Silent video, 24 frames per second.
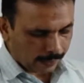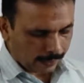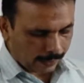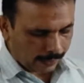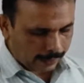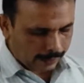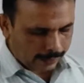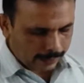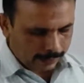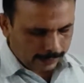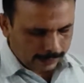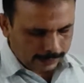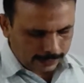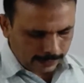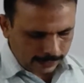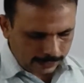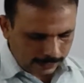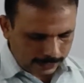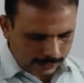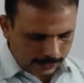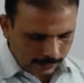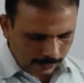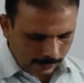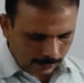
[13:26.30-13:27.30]

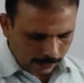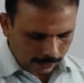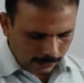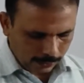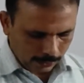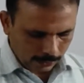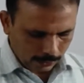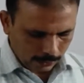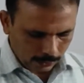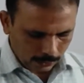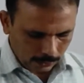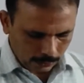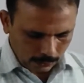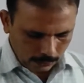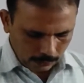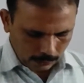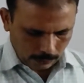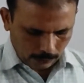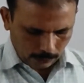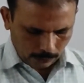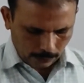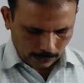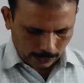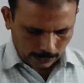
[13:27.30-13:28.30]
Intelligent
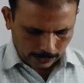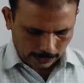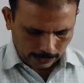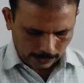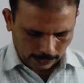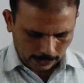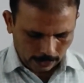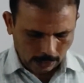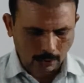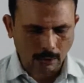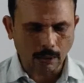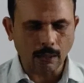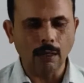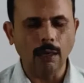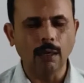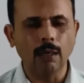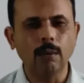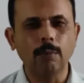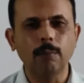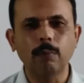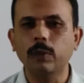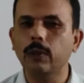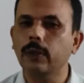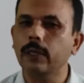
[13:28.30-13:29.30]
you an
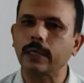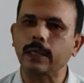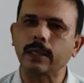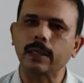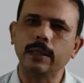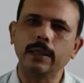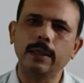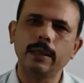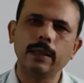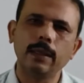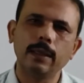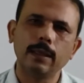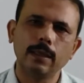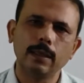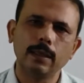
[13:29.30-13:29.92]
or boy.